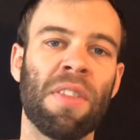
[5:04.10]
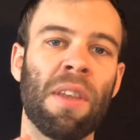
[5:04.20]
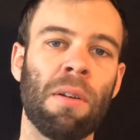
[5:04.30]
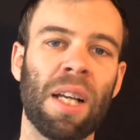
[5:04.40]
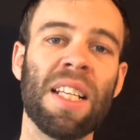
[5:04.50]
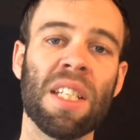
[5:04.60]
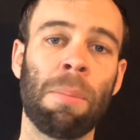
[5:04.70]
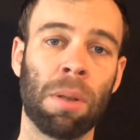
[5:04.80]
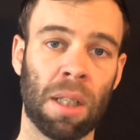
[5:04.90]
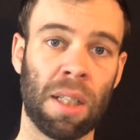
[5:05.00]
But there is
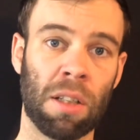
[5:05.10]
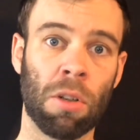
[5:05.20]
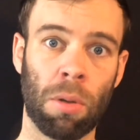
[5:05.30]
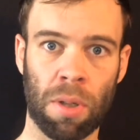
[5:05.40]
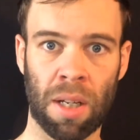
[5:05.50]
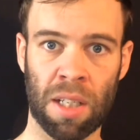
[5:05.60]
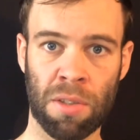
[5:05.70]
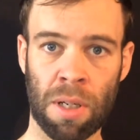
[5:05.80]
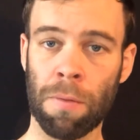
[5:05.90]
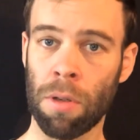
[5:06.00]
a plugin called
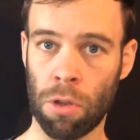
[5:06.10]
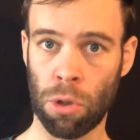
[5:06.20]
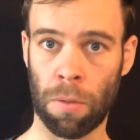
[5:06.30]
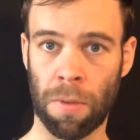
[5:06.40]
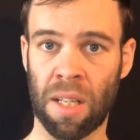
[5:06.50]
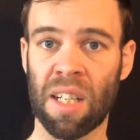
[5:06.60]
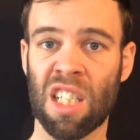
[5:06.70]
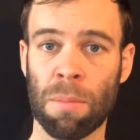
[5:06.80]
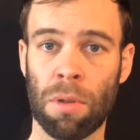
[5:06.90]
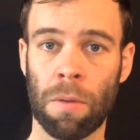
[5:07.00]
CusRev, short for
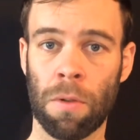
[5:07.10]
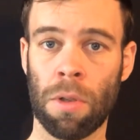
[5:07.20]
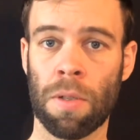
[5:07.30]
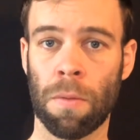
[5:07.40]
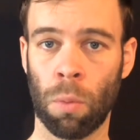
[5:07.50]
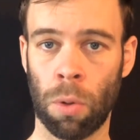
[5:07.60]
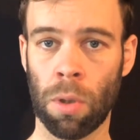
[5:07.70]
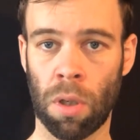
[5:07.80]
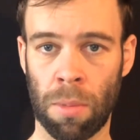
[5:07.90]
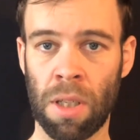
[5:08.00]
Customer Reviews for
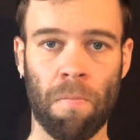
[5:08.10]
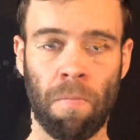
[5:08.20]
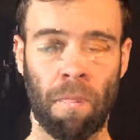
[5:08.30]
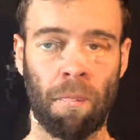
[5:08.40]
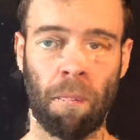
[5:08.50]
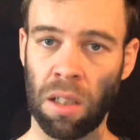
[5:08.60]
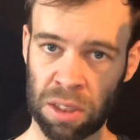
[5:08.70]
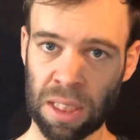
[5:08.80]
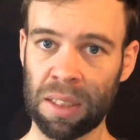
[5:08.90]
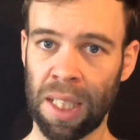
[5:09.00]
WooCommerce, and
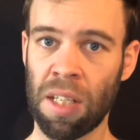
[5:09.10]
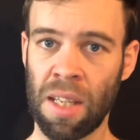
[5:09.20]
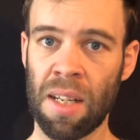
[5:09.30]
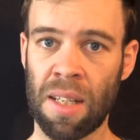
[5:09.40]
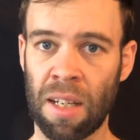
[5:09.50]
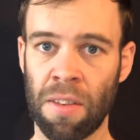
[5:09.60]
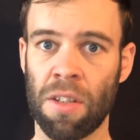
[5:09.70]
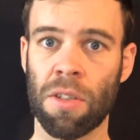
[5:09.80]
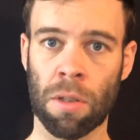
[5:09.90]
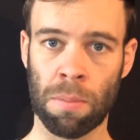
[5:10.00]
I'll stick a link to that down in
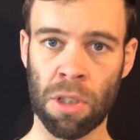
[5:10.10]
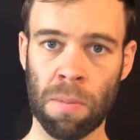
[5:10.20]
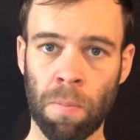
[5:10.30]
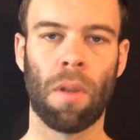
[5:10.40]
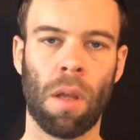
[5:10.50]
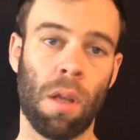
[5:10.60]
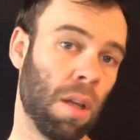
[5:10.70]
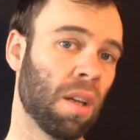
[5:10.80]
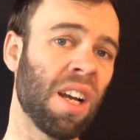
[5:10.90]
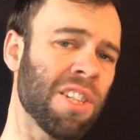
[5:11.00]
the description.
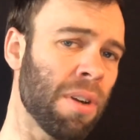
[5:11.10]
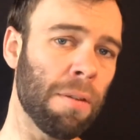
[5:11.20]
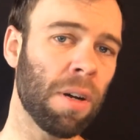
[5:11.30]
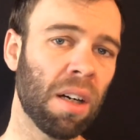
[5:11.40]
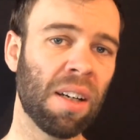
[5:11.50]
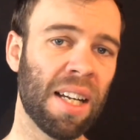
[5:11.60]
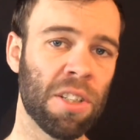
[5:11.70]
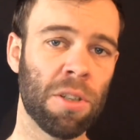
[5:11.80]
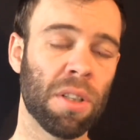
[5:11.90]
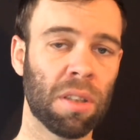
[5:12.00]
CusRev
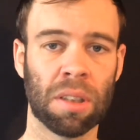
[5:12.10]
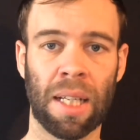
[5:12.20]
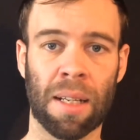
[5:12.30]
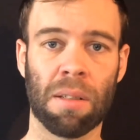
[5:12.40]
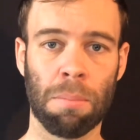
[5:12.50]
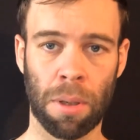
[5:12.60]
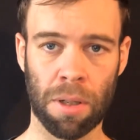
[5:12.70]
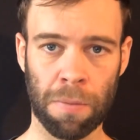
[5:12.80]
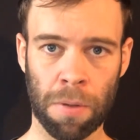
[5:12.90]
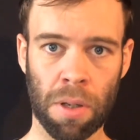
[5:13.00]
allows you to collect
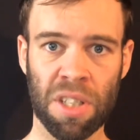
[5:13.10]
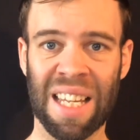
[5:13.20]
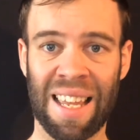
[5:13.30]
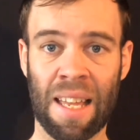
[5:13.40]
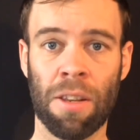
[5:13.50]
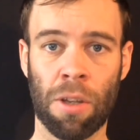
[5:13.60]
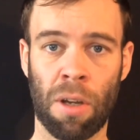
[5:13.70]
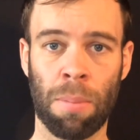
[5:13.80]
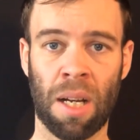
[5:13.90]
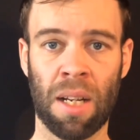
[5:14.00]
both first and
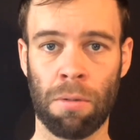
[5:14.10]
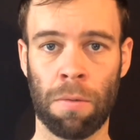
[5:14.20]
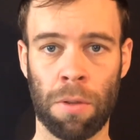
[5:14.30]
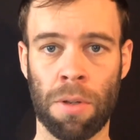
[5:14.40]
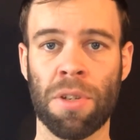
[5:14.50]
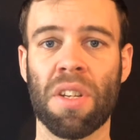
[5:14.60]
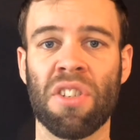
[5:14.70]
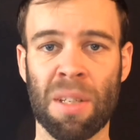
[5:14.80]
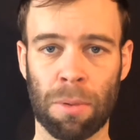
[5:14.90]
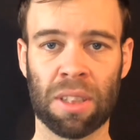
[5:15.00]
third party reviews
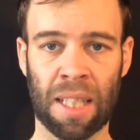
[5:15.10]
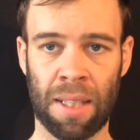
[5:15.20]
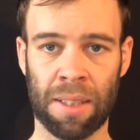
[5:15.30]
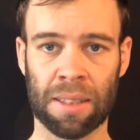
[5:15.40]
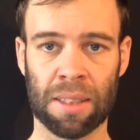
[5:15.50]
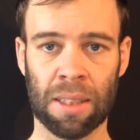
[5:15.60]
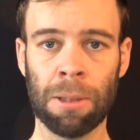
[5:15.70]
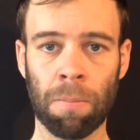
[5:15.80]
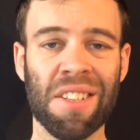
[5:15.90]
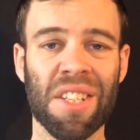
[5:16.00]

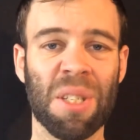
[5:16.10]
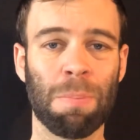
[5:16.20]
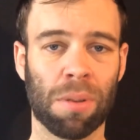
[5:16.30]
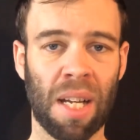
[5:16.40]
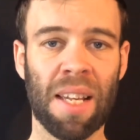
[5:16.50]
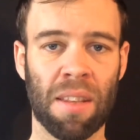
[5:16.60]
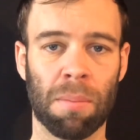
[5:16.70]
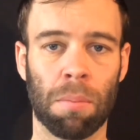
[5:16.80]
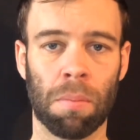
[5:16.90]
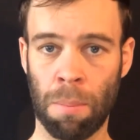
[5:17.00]
simultaneously and display
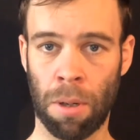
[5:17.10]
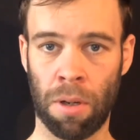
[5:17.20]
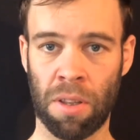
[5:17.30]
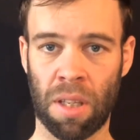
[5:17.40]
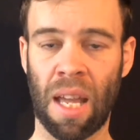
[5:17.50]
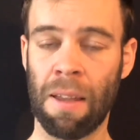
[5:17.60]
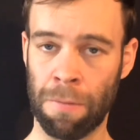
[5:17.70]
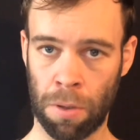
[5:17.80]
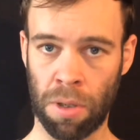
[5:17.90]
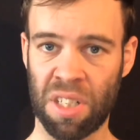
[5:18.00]
them in both
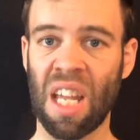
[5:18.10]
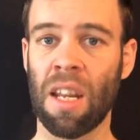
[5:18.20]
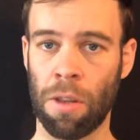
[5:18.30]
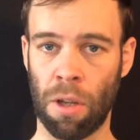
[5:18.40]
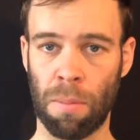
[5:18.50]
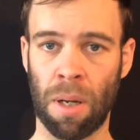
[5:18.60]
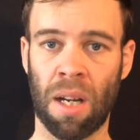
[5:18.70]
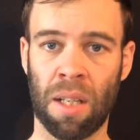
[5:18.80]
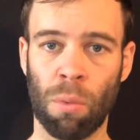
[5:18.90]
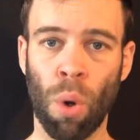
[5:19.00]
a first and third
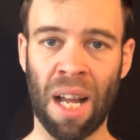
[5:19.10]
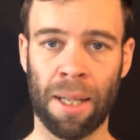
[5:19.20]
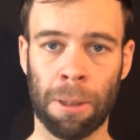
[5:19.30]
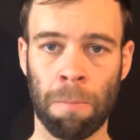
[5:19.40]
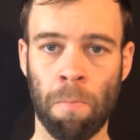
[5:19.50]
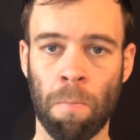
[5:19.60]
party way.